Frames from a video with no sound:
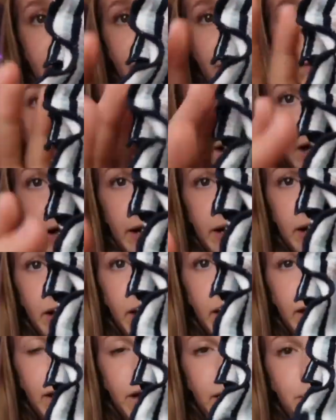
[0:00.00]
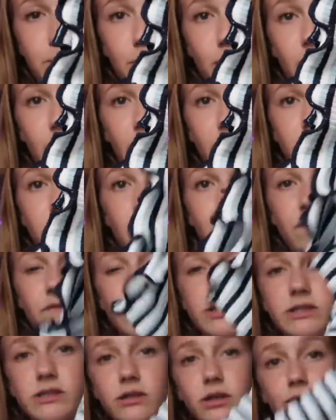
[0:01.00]
that even right? But I love
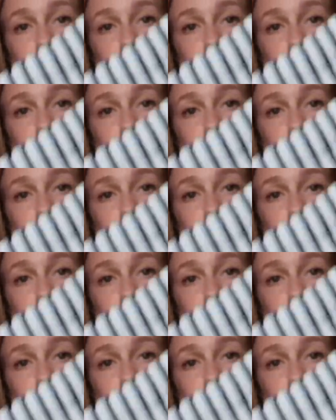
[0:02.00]
this